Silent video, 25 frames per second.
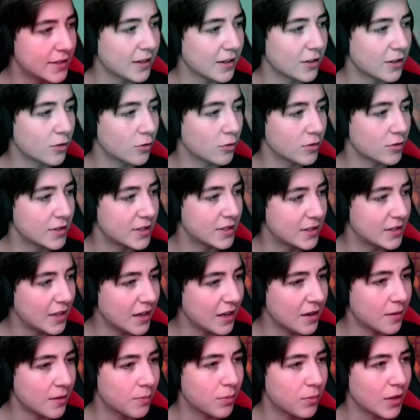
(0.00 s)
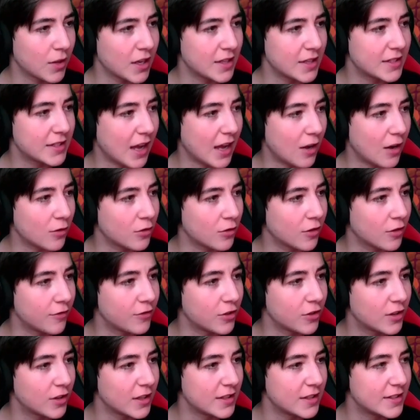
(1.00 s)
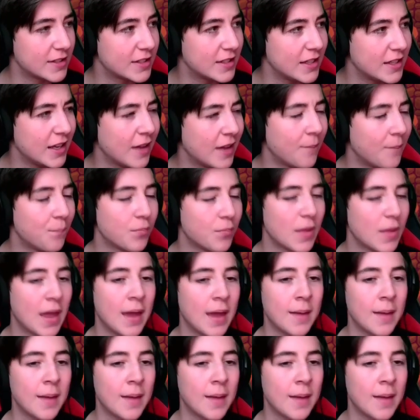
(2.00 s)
this little staircase. I don't know if you can see it,